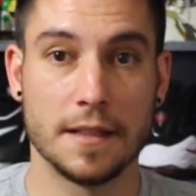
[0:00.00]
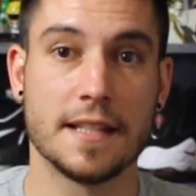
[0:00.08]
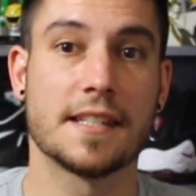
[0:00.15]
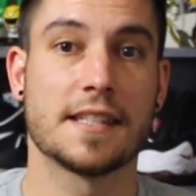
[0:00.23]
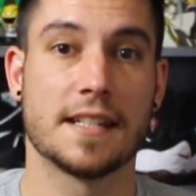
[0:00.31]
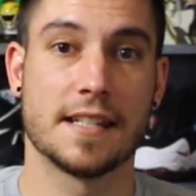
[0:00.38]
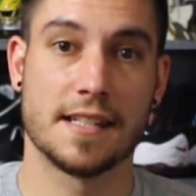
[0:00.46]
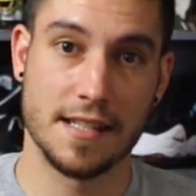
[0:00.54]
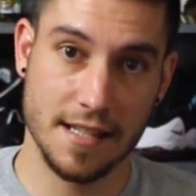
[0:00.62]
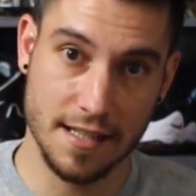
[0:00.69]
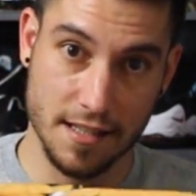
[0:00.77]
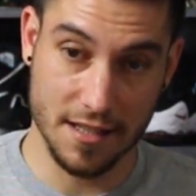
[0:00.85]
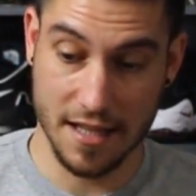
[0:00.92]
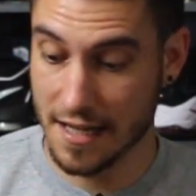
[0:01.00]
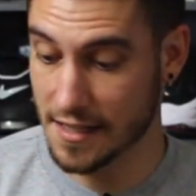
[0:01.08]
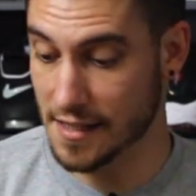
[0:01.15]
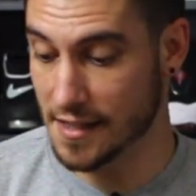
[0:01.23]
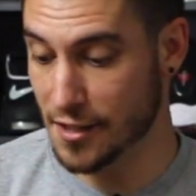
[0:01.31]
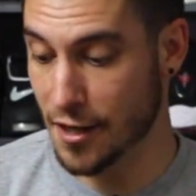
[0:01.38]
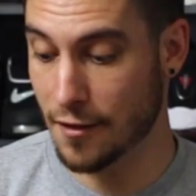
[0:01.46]
But this thing is sick. It's nice
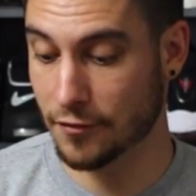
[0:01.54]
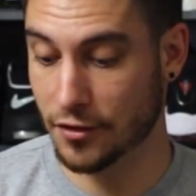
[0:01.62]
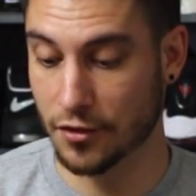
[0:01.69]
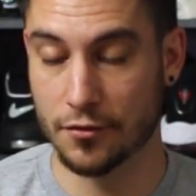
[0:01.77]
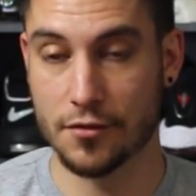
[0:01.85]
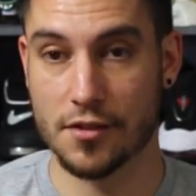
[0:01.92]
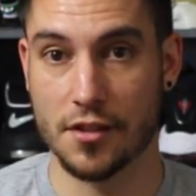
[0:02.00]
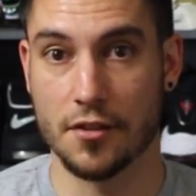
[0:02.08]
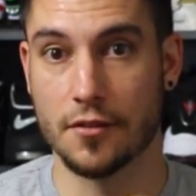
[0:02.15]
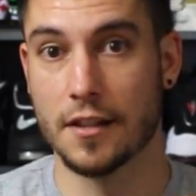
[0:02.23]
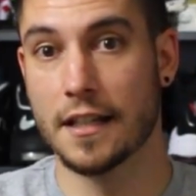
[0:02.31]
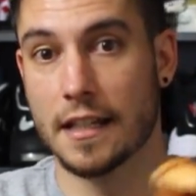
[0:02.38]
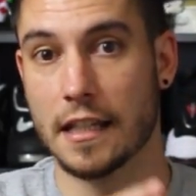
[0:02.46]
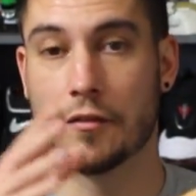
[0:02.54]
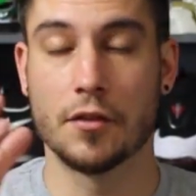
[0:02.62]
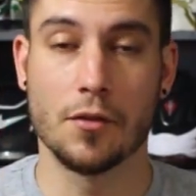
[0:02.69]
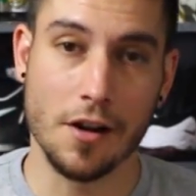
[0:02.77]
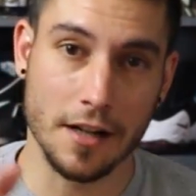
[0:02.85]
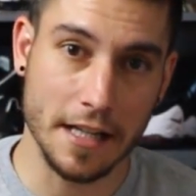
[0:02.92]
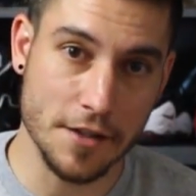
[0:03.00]
and soft too. So if you
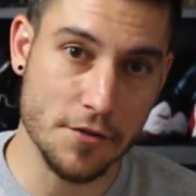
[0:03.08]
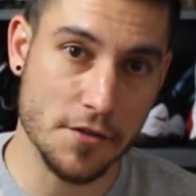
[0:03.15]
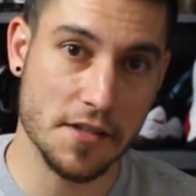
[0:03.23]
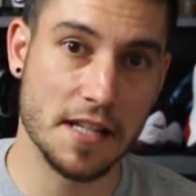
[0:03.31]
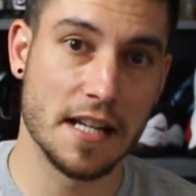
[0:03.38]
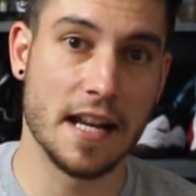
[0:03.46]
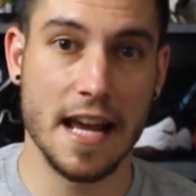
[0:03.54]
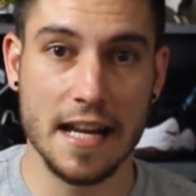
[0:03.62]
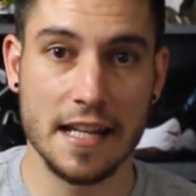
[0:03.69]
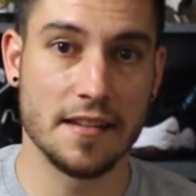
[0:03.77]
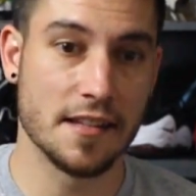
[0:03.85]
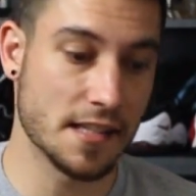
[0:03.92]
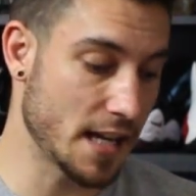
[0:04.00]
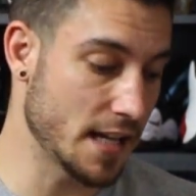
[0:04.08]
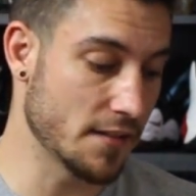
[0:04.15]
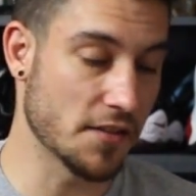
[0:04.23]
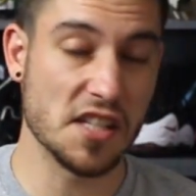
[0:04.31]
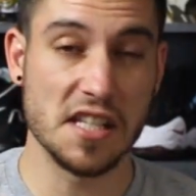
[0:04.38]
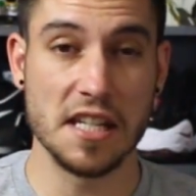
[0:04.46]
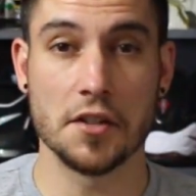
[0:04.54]
are interested in any of this kind
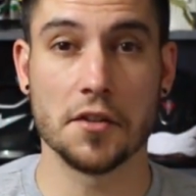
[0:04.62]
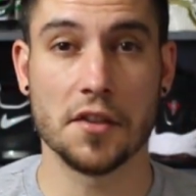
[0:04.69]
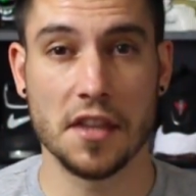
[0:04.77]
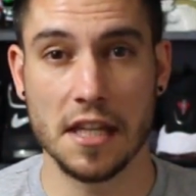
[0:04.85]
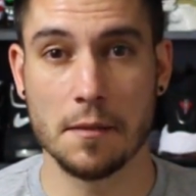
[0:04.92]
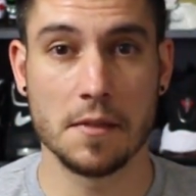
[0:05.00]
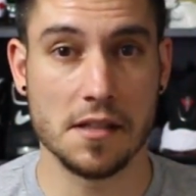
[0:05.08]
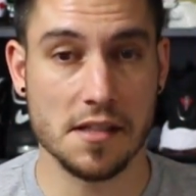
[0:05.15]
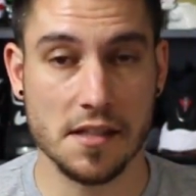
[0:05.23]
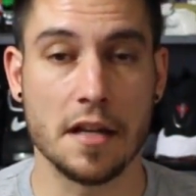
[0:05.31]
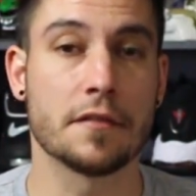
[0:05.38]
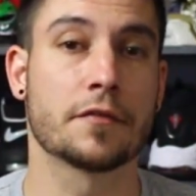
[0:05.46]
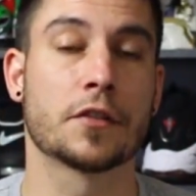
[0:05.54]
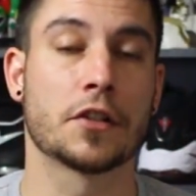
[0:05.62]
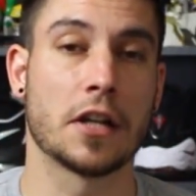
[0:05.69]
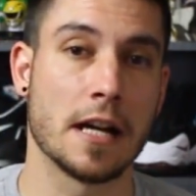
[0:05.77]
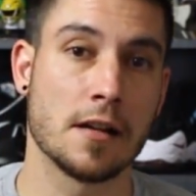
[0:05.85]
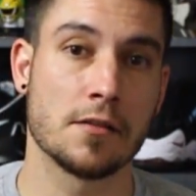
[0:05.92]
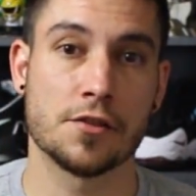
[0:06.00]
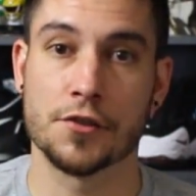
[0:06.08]
of sneaker themed stuff for your
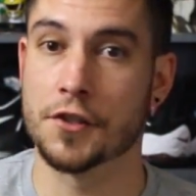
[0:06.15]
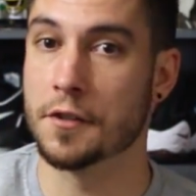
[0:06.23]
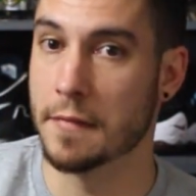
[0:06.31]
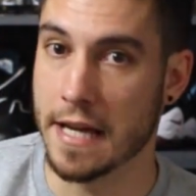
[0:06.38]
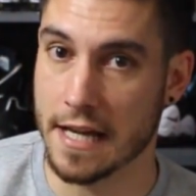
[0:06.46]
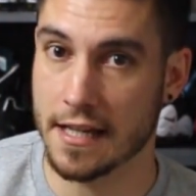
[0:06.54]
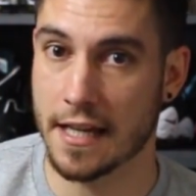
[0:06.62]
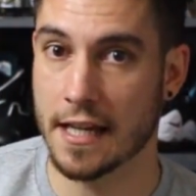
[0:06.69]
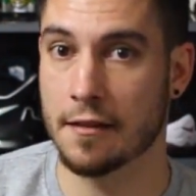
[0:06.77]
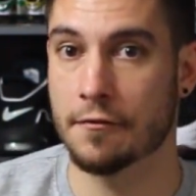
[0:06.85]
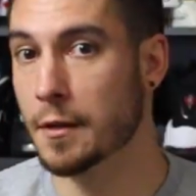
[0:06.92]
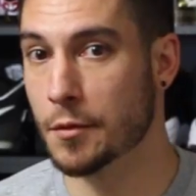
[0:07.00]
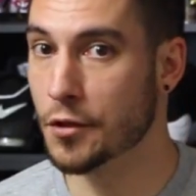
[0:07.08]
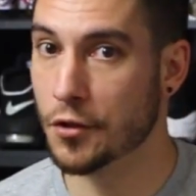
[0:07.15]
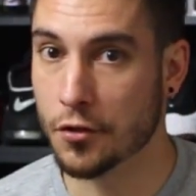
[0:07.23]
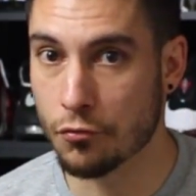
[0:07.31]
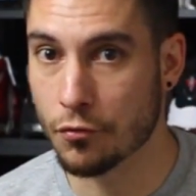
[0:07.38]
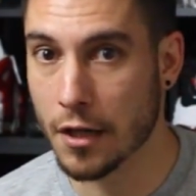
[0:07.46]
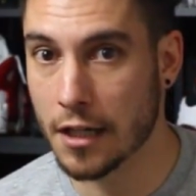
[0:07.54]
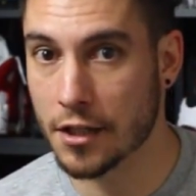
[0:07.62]
house or your man cave, maybe your
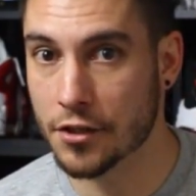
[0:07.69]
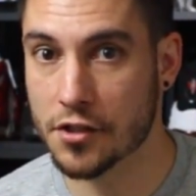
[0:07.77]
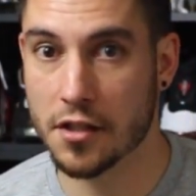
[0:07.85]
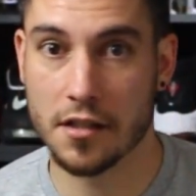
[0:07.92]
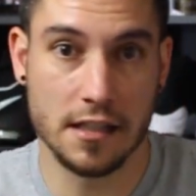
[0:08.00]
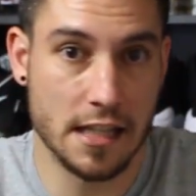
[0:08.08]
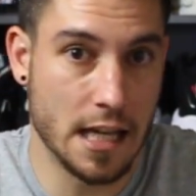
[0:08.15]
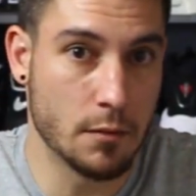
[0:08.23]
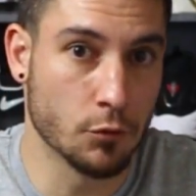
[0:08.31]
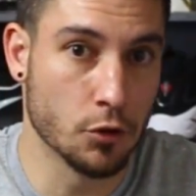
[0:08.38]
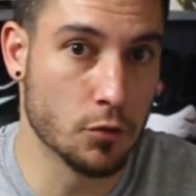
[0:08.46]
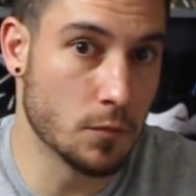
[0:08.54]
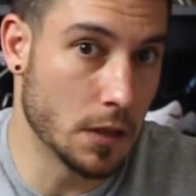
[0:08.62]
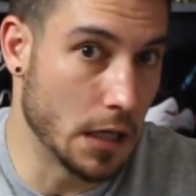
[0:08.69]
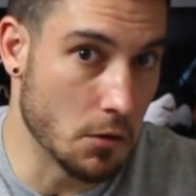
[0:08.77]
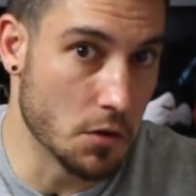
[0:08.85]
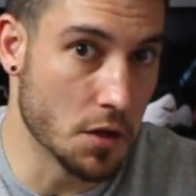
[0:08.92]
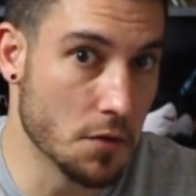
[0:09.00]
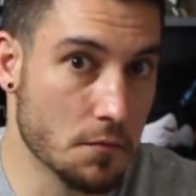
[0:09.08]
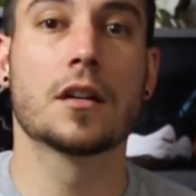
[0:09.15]
garage, game room, I
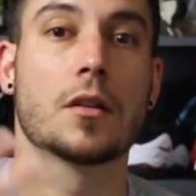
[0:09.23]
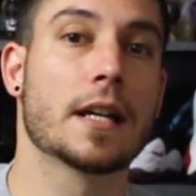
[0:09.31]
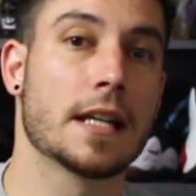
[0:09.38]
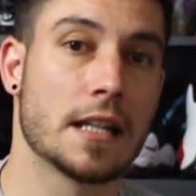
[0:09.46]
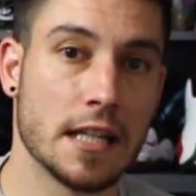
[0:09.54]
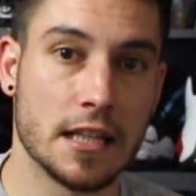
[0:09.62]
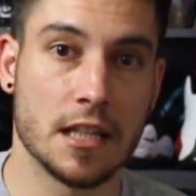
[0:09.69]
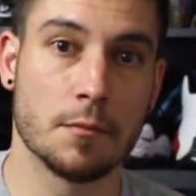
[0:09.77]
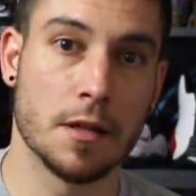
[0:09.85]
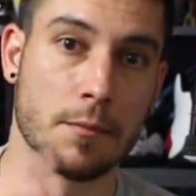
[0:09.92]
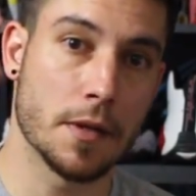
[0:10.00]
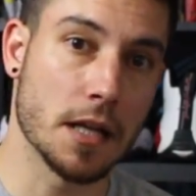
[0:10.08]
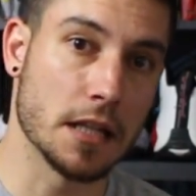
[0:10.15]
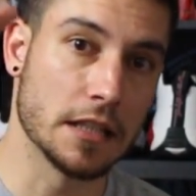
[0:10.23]
don't know, go ahead and hit them up.